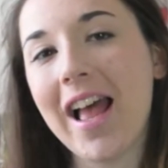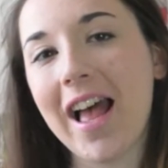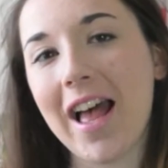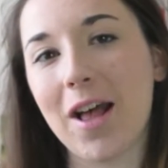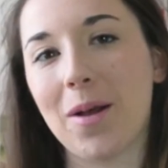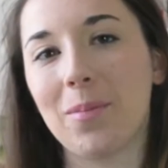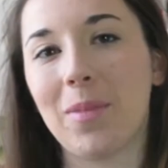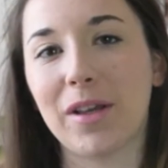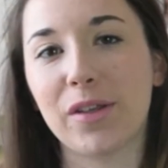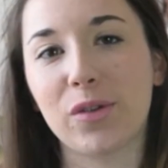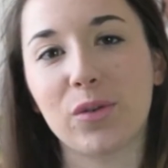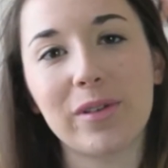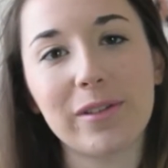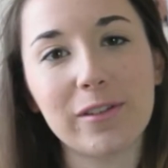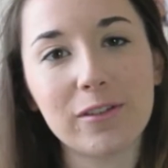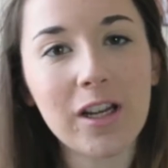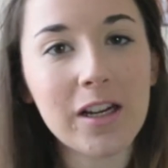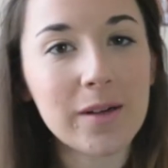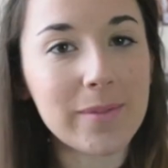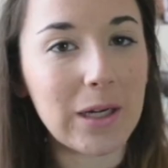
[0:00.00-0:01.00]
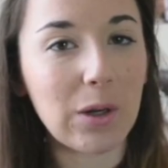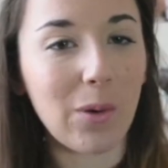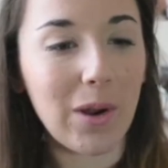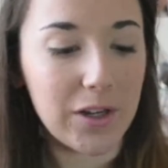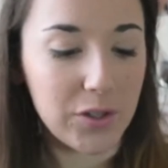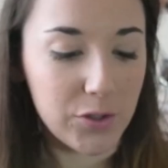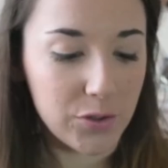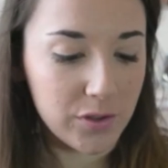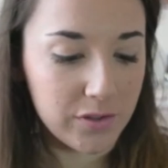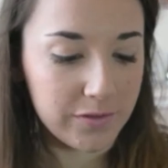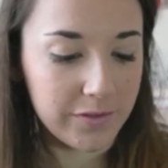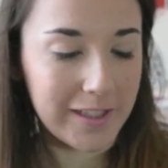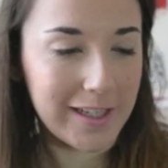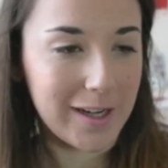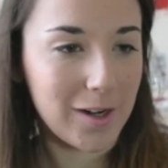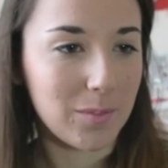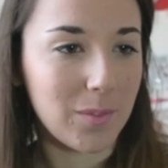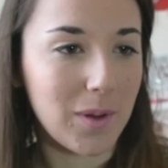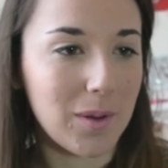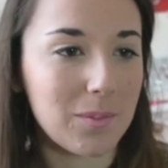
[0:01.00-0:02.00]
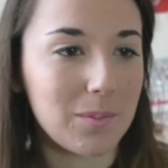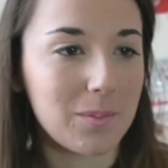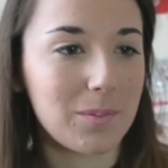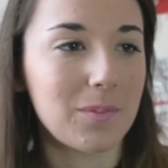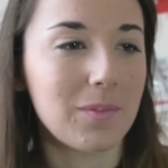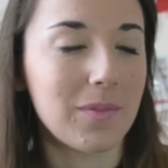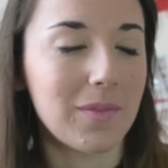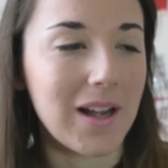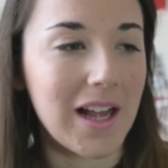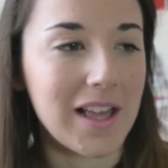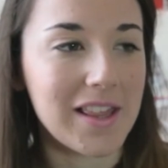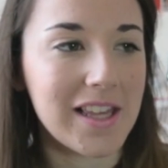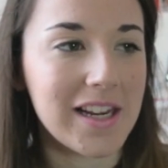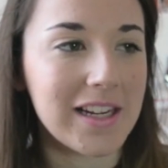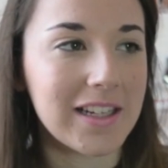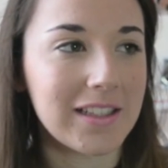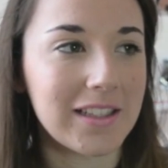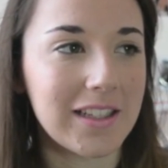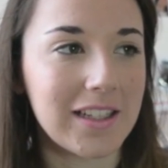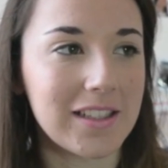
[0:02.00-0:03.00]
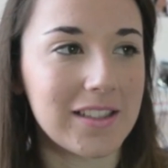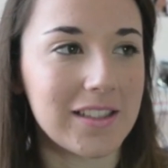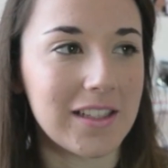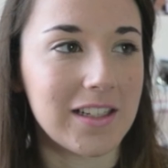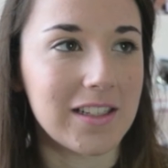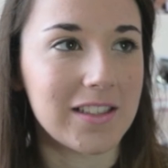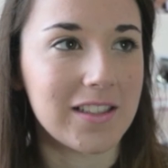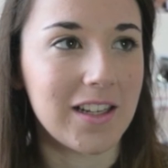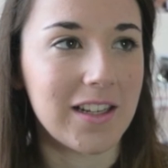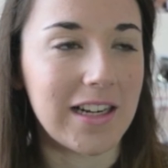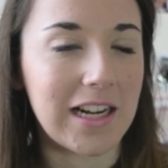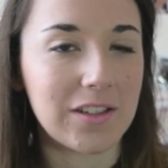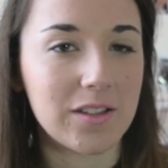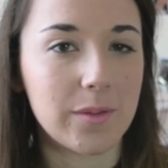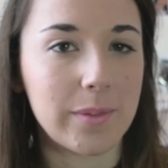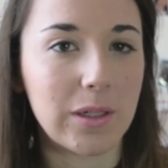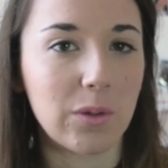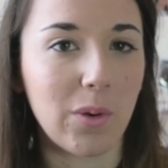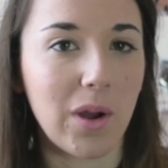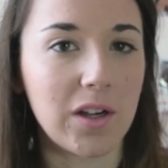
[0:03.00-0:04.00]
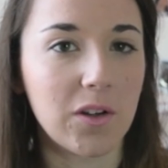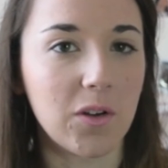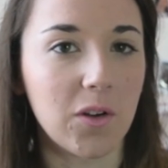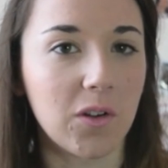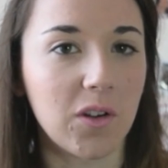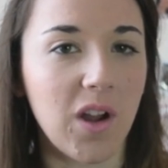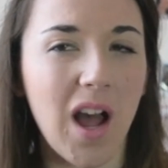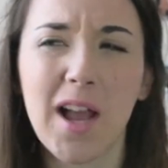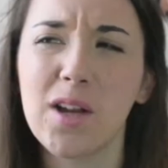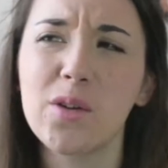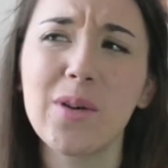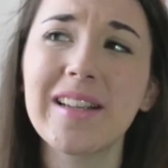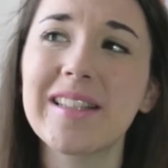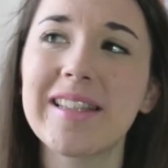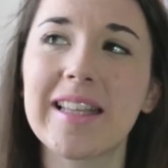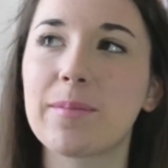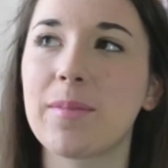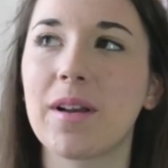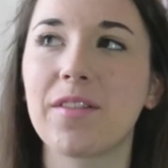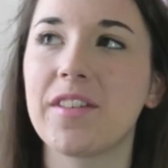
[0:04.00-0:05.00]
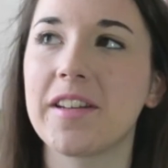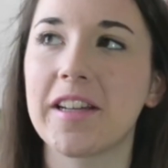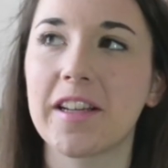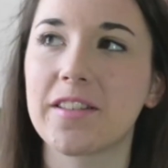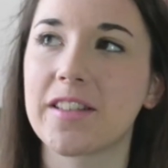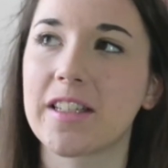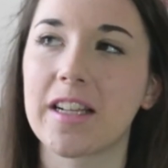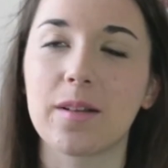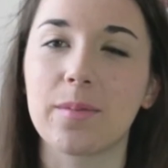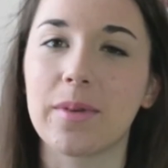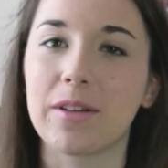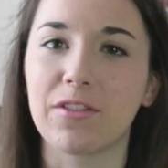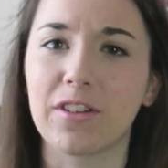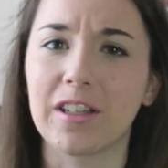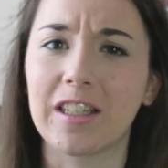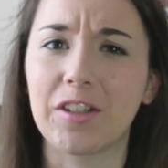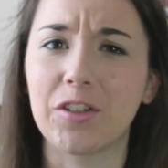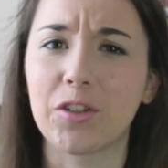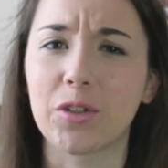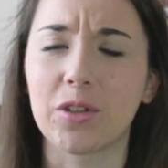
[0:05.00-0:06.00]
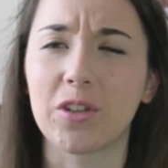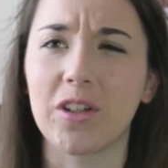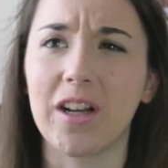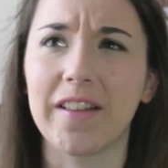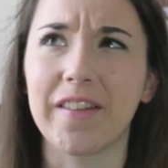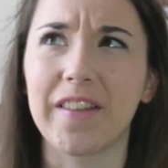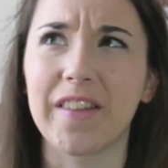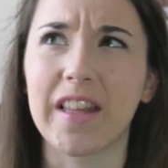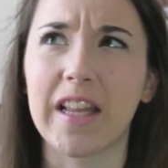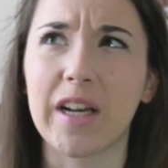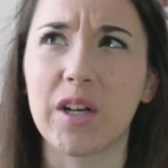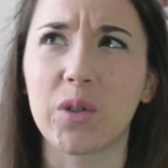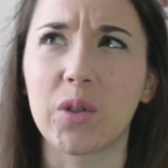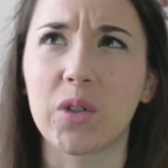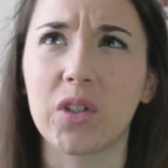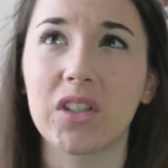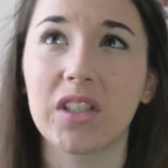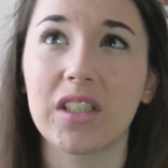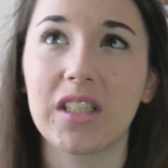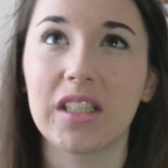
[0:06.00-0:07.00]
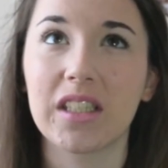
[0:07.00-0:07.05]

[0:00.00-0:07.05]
I thought it was going to be quite a short video, but I think it's going to turn out to be quite long. I always think my videos are going to be really short and then they're not.